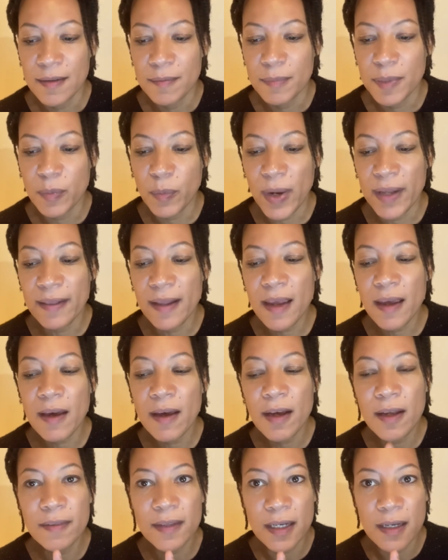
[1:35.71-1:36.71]
But when they
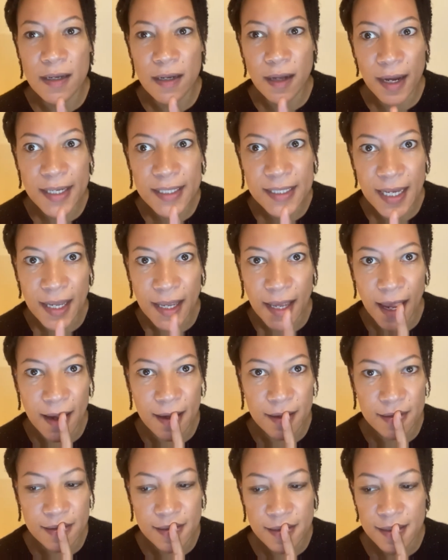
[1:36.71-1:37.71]
heard the
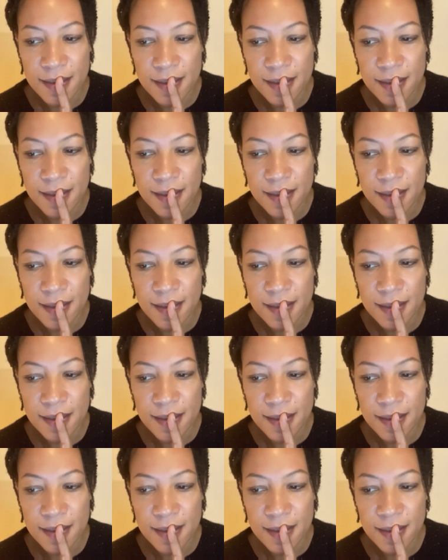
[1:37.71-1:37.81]
nightingale,